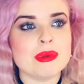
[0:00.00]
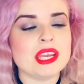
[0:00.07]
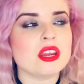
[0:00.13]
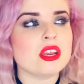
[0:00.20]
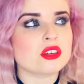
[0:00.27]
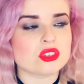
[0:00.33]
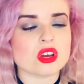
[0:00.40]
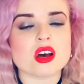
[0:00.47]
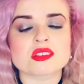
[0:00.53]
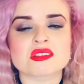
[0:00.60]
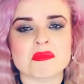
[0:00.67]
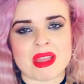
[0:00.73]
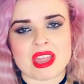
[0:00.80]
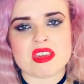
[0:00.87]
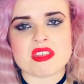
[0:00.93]
media does
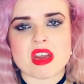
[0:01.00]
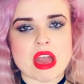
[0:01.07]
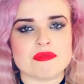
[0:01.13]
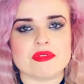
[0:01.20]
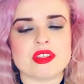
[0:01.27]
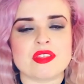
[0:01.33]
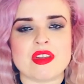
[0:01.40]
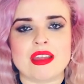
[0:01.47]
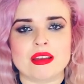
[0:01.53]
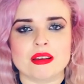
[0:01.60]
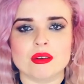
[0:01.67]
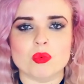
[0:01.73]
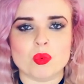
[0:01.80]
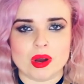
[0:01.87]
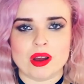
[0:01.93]
make
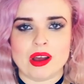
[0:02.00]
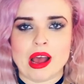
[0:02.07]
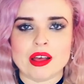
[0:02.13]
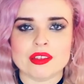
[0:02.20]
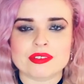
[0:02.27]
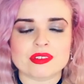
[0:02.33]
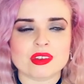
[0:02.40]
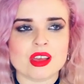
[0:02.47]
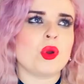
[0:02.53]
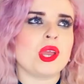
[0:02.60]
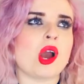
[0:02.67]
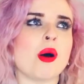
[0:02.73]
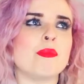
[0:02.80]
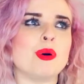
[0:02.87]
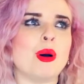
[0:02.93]
everything worse.
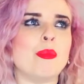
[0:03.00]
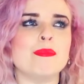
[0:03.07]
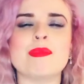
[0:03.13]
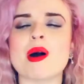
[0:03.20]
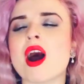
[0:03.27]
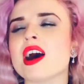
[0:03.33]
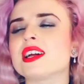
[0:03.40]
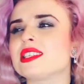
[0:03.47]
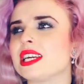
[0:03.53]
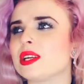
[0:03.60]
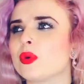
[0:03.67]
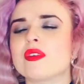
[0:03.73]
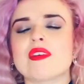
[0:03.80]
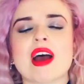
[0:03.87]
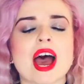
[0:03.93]
We are bombarded
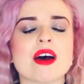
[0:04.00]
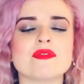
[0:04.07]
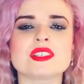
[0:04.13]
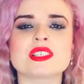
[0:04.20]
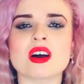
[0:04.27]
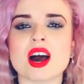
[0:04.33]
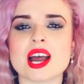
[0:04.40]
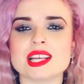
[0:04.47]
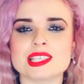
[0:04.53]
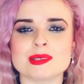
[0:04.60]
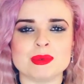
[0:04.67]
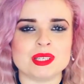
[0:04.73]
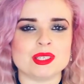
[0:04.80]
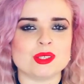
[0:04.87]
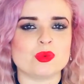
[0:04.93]
with
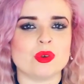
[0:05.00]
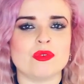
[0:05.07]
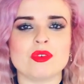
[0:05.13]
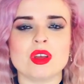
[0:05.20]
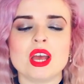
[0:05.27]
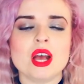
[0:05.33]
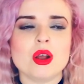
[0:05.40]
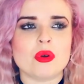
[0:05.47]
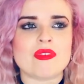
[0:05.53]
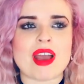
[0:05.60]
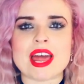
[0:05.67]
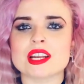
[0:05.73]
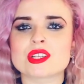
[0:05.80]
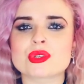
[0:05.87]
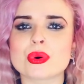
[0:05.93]
advertisements, with
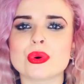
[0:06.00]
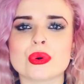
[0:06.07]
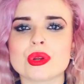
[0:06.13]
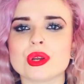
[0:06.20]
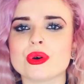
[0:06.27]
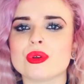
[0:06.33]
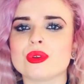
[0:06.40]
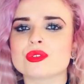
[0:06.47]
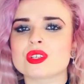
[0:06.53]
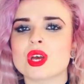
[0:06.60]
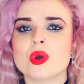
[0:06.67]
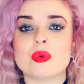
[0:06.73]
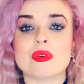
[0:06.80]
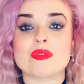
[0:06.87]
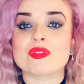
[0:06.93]
editorials,
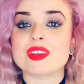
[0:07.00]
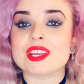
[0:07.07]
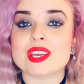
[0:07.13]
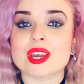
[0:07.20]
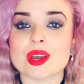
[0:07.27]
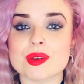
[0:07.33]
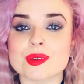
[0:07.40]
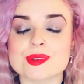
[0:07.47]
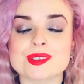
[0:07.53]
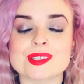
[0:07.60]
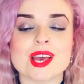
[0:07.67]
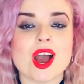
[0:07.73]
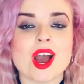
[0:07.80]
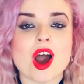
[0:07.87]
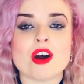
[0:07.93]
with
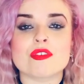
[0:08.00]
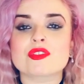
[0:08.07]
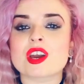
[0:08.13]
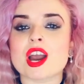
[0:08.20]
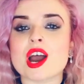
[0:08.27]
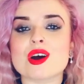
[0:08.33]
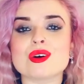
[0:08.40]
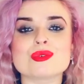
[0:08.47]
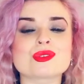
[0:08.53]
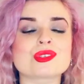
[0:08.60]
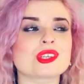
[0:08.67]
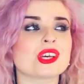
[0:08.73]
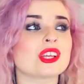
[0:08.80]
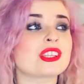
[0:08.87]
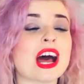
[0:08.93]
videos of
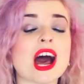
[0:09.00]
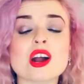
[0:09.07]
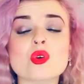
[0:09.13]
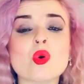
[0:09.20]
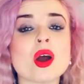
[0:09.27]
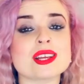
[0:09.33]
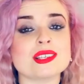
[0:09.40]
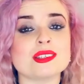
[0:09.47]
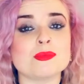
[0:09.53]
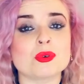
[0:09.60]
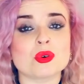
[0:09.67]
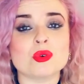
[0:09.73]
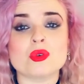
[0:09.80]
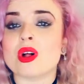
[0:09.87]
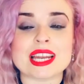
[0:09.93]
girls that are quite
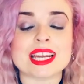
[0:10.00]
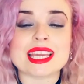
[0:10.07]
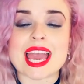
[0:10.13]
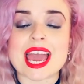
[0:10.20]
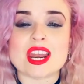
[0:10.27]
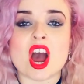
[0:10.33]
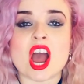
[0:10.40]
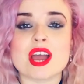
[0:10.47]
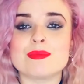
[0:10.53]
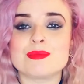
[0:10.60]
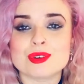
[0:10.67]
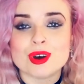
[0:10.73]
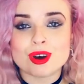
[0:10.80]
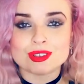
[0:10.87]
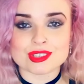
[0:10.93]
small. And again, I
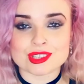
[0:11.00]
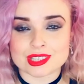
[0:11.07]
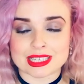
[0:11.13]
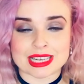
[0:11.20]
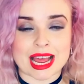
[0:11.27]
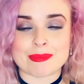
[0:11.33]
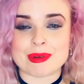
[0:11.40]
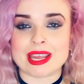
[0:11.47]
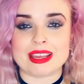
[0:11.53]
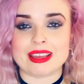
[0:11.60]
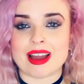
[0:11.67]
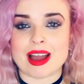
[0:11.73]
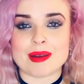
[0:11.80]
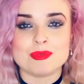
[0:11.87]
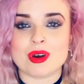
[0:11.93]
am not
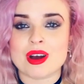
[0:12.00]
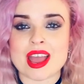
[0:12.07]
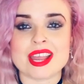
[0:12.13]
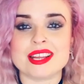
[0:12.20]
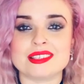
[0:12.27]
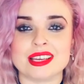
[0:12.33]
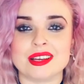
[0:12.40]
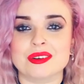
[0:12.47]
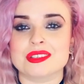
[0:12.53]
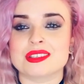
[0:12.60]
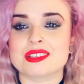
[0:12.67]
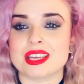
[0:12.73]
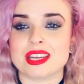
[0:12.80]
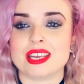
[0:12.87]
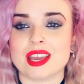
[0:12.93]
slamming, I'm not hating on
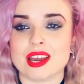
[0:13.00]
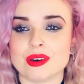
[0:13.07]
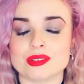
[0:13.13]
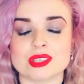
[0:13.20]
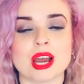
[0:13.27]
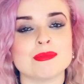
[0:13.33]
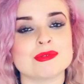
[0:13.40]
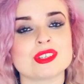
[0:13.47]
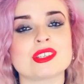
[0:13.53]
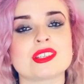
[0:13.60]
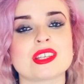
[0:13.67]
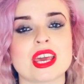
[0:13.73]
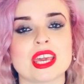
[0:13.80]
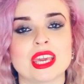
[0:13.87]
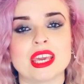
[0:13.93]
skinny girls. I'm just
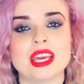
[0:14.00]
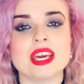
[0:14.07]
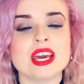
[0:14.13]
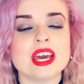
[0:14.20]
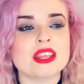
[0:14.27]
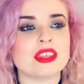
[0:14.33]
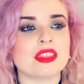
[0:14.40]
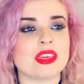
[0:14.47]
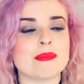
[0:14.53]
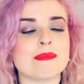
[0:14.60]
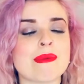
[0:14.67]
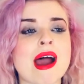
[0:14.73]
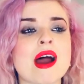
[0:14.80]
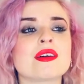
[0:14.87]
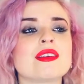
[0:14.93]
saying that the
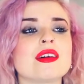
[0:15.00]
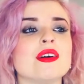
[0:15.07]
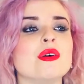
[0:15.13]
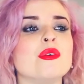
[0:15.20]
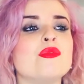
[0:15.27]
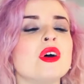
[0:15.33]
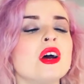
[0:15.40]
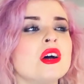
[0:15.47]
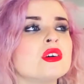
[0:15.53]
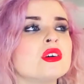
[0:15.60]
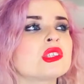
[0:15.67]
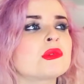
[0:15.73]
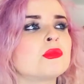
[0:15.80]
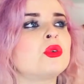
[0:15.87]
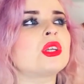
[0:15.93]
amount of
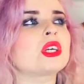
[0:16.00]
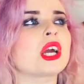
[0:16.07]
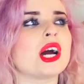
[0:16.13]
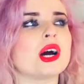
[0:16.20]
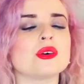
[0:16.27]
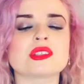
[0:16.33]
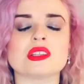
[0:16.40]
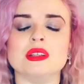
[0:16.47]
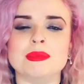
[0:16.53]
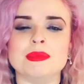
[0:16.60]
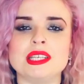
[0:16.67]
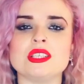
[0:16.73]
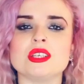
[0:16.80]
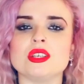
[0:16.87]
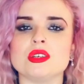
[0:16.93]
smaller girls that the
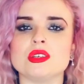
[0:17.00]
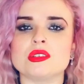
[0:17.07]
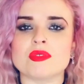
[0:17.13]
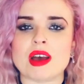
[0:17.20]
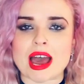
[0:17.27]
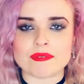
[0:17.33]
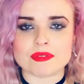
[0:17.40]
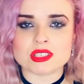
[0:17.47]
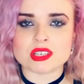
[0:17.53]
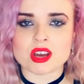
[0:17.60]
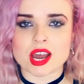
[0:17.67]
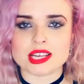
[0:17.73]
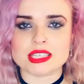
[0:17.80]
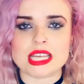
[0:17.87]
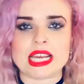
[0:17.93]
media use for
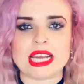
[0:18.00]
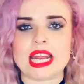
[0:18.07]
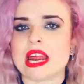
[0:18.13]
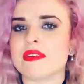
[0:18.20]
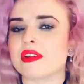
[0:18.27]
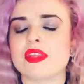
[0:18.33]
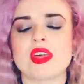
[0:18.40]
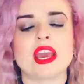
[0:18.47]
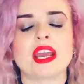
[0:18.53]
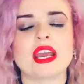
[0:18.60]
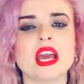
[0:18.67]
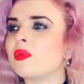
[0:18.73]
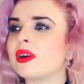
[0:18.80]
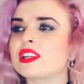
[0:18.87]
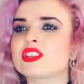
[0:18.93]
advertising and everything,
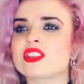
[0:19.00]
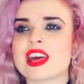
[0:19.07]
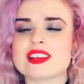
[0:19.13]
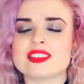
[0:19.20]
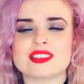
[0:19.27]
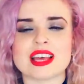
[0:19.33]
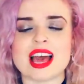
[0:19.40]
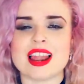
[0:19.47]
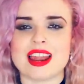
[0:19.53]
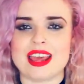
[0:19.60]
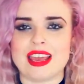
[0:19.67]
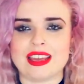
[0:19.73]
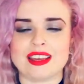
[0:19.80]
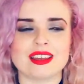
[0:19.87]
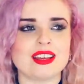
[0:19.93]
which they're
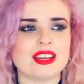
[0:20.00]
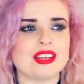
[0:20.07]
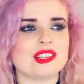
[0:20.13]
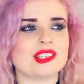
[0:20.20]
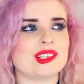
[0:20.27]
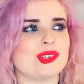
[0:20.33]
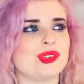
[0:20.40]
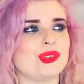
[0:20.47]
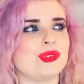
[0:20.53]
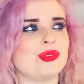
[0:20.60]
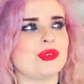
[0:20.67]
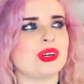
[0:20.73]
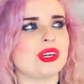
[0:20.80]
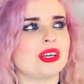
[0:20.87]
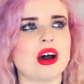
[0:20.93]
selling
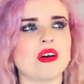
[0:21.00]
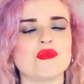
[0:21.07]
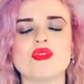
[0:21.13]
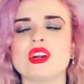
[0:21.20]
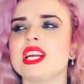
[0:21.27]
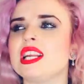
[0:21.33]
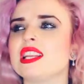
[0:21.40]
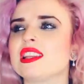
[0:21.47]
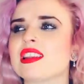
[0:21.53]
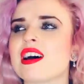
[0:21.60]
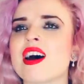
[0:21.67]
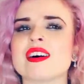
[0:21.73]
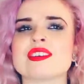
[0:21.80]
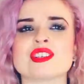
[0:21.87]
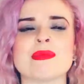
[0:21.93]
to a really
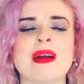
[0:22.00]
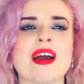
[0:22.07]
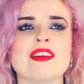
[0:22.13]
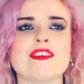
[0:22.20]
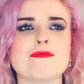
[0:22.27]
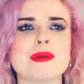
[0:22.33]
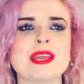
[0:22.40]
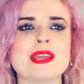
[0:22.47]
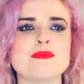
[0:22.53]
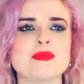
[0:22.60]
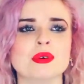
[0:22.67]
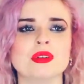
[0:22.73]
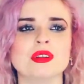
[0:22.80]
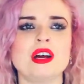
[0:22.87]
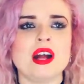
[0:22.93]
large amount of
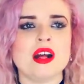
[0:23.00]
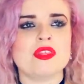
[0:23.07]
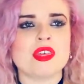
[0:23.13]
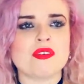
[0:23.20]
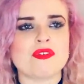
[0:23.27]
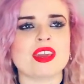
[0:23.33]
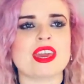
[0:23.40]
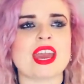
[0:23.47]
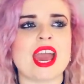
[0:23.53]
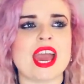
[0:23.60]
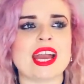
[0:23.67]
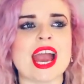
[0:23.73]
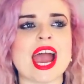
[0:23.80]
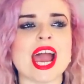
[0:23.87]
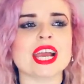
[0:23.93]
people, they're
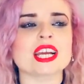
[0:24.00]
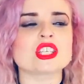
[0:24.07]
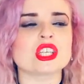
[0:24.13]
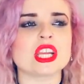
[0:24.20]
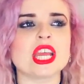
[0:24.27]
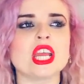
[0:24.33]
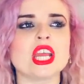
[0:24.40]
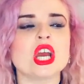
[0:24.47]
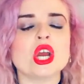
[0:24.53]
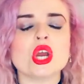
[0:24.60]
forgetting actually